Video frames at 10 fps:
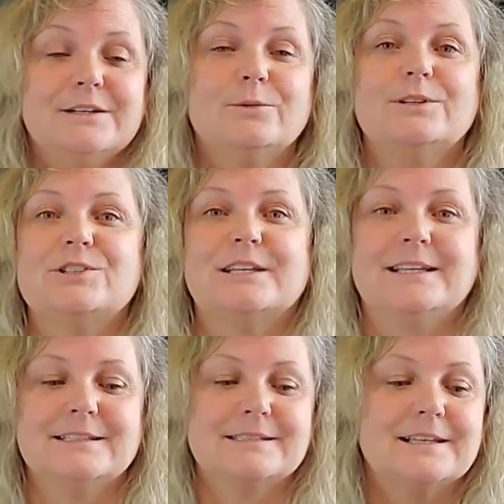which
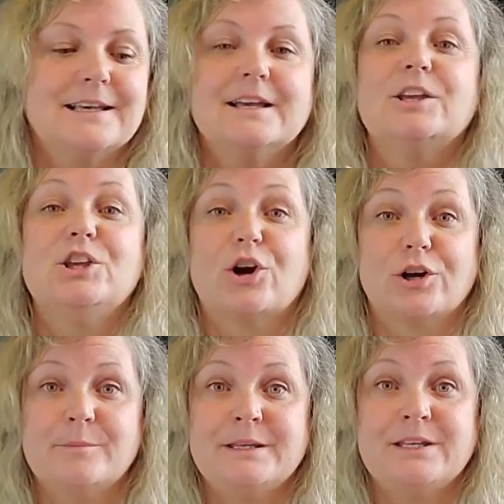is
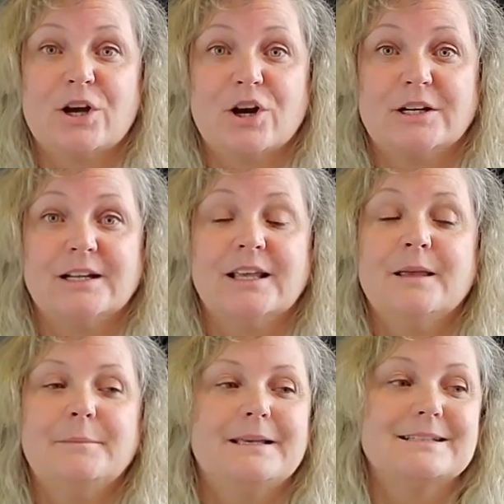Yarn Bee Yarn,
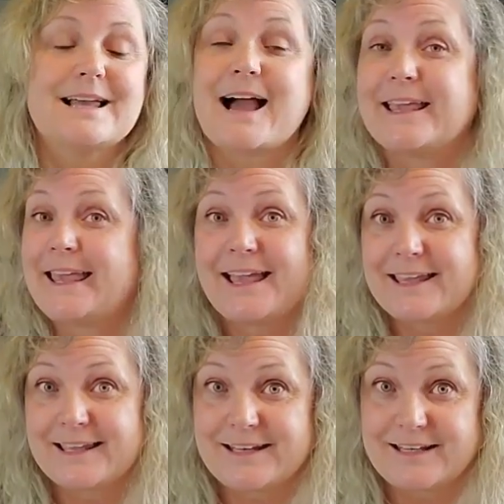because I can't
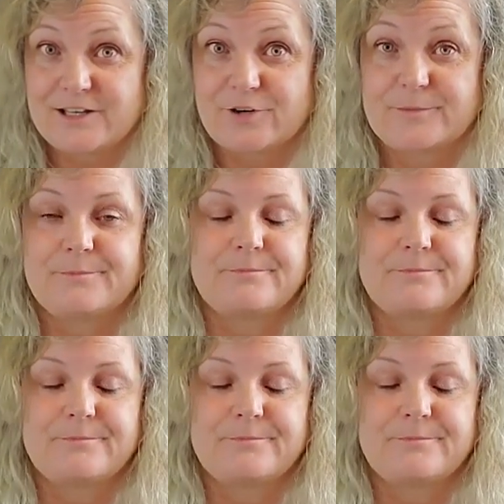get it here,